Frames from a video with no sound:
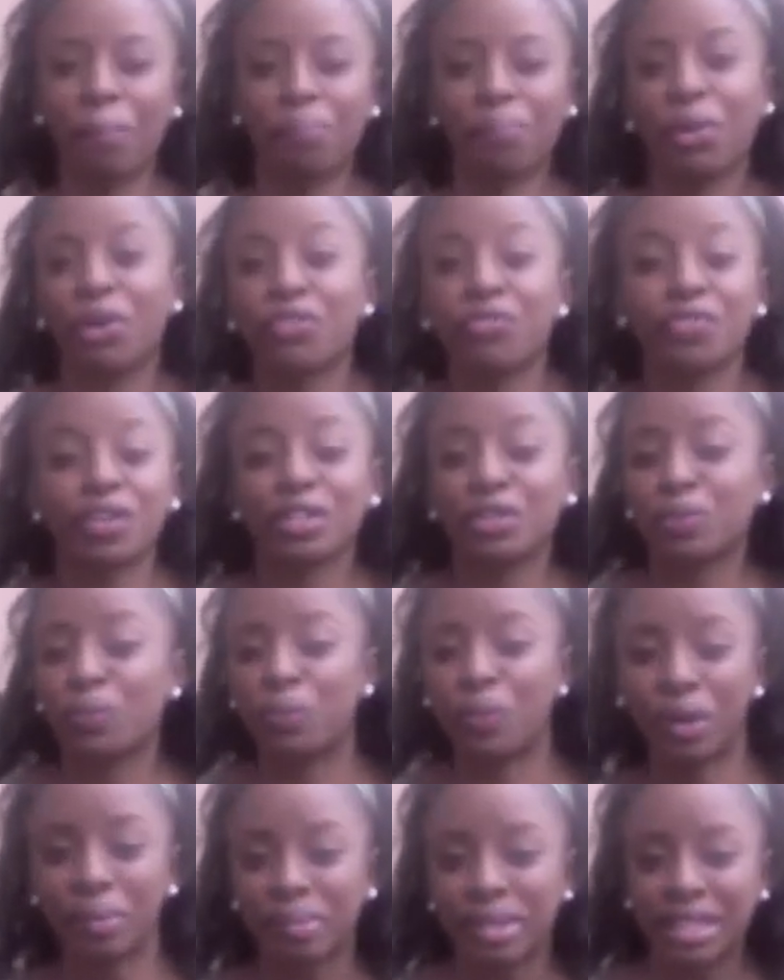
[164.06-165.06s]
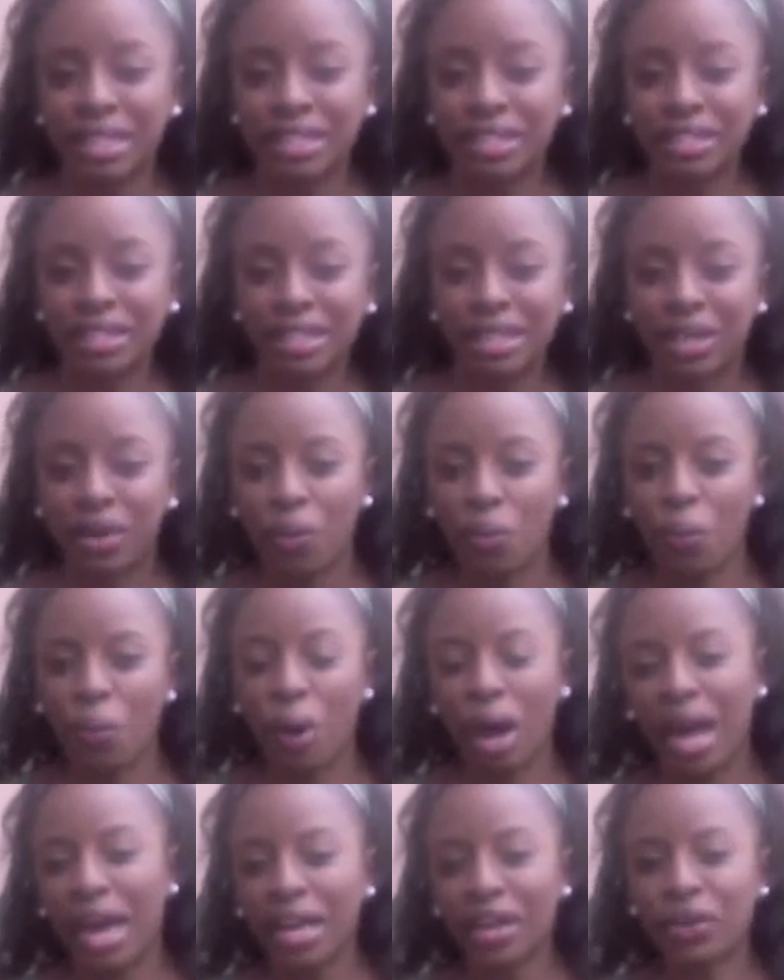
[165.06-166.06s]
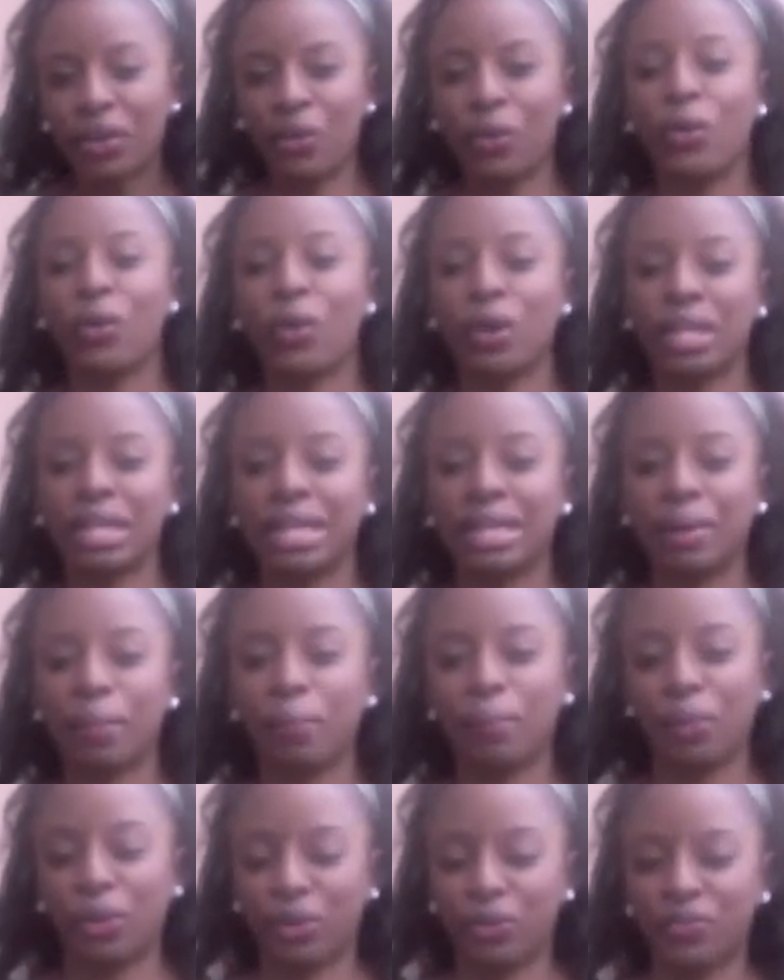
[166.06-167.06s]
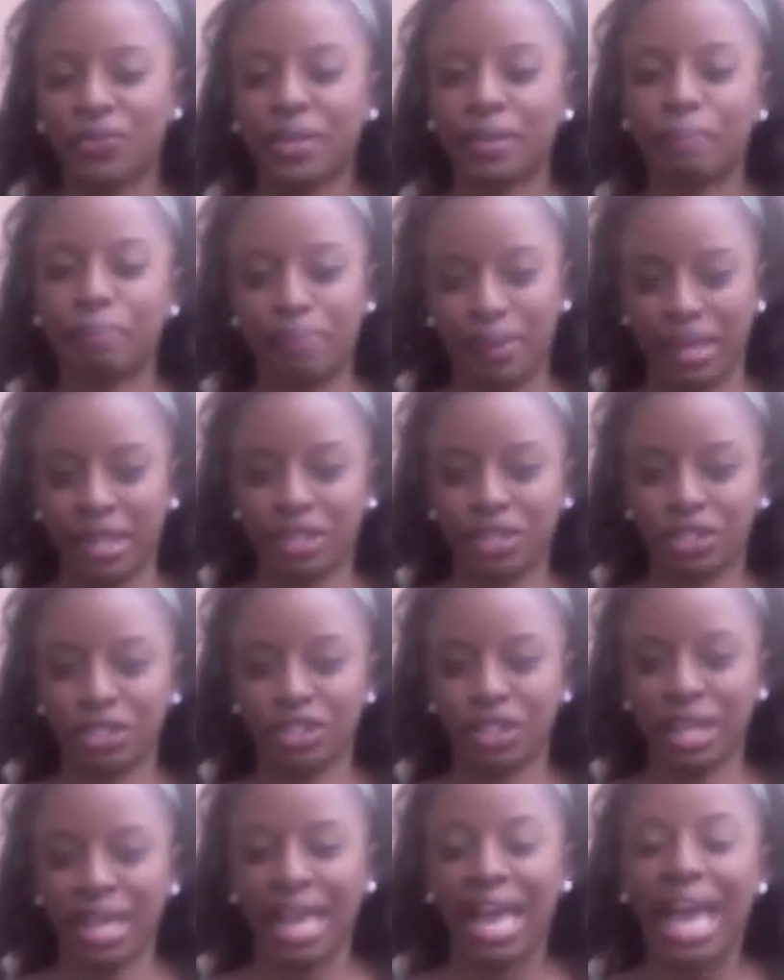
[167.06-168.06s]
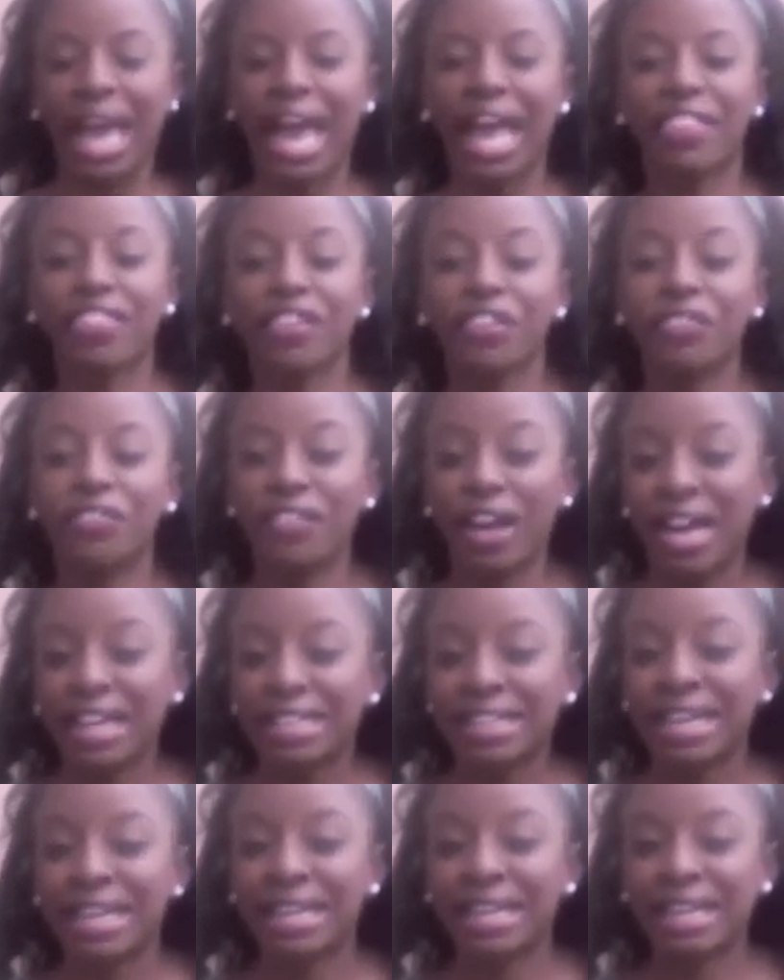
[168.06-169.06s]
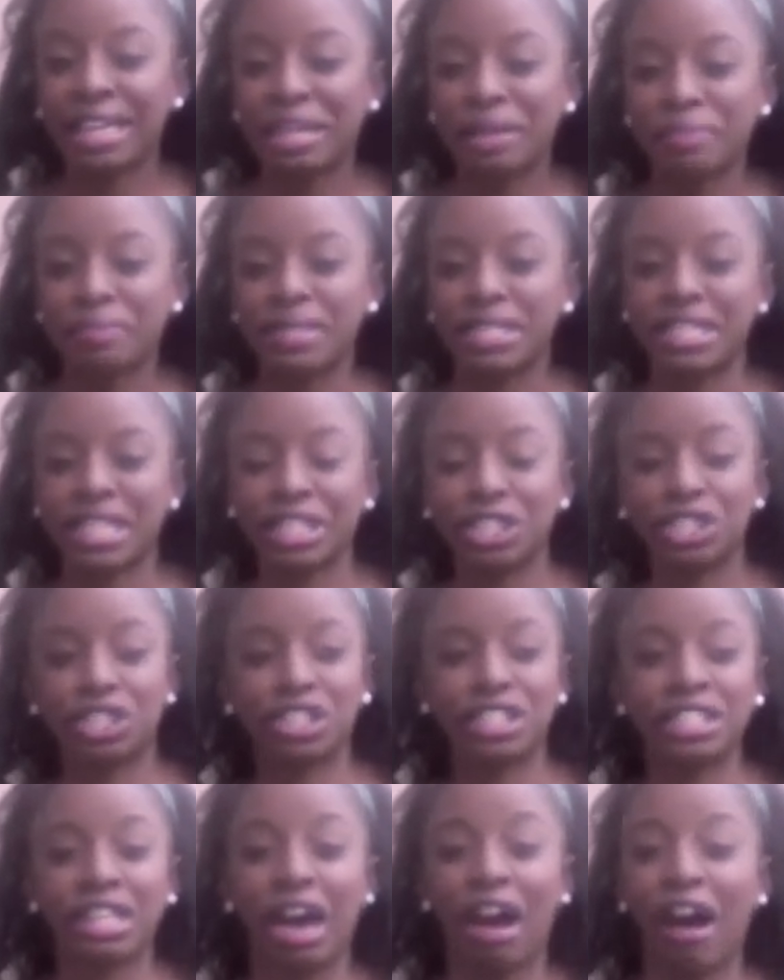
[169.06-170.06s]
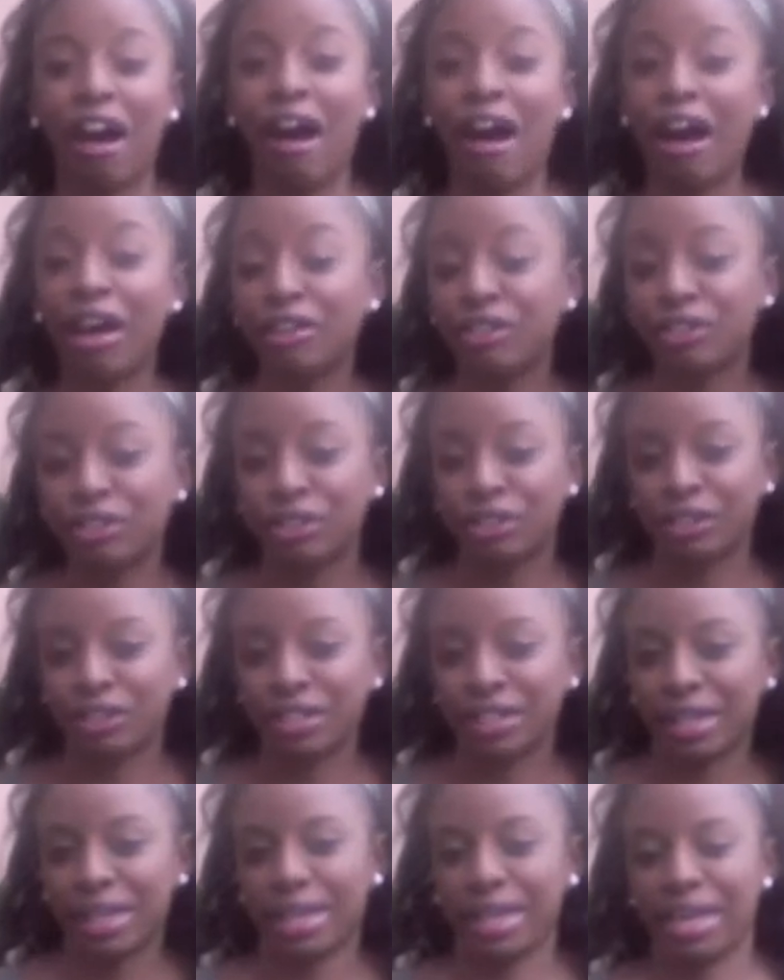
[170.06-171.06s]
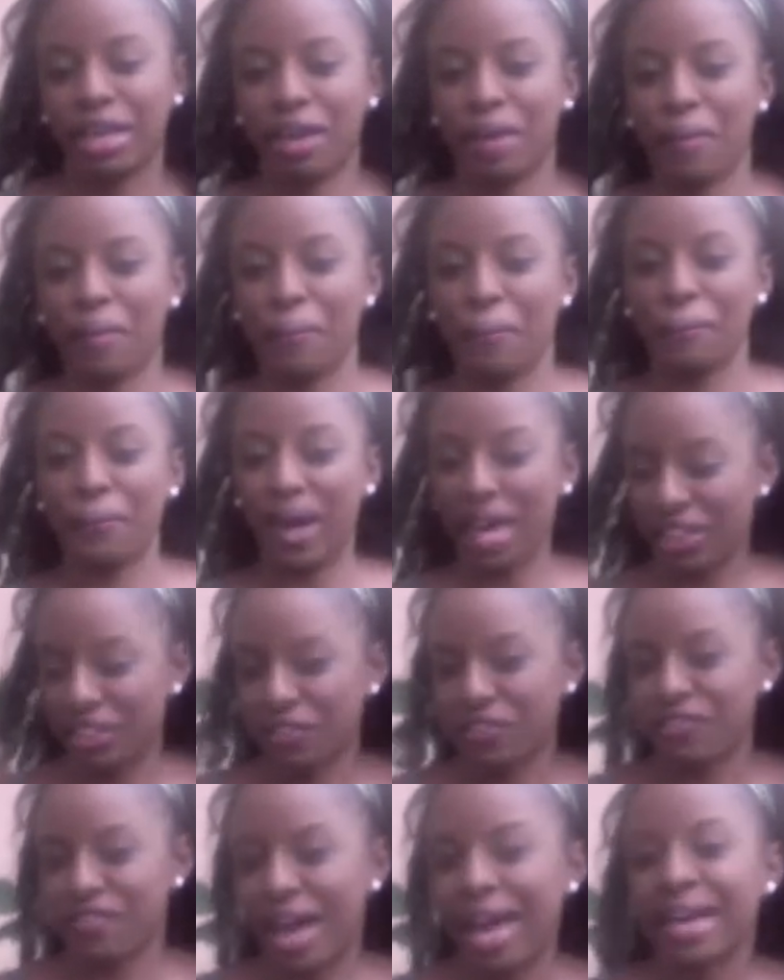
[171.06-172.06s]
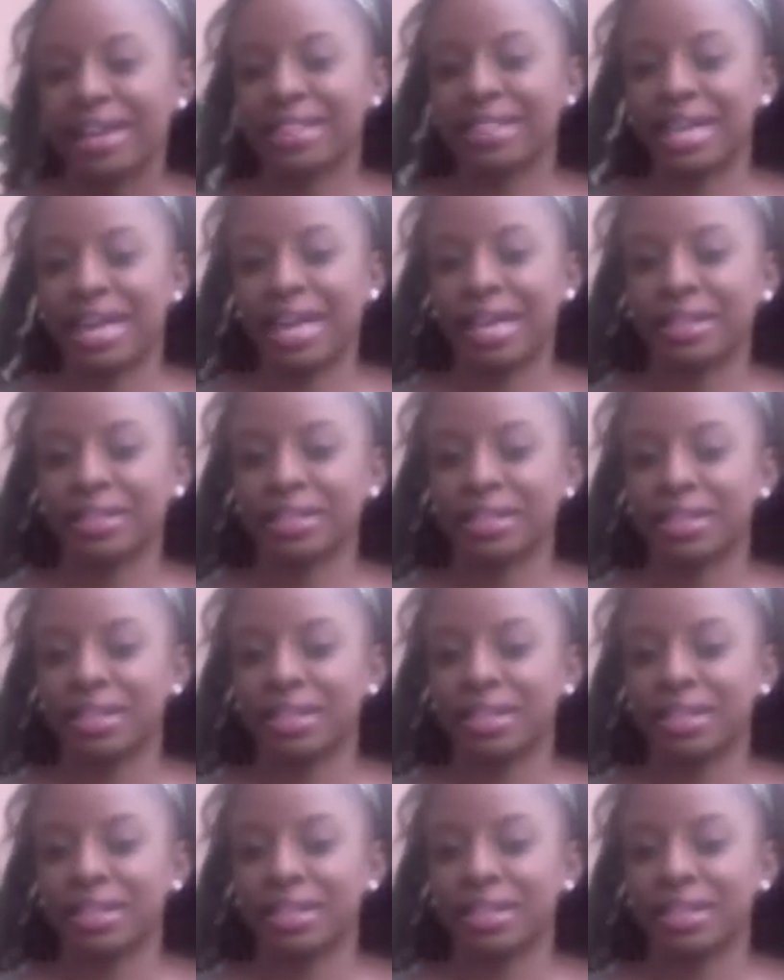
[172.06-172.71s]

perfect woman. Why call it perfect bitch? And the fact that Kim says she's honored by the fact that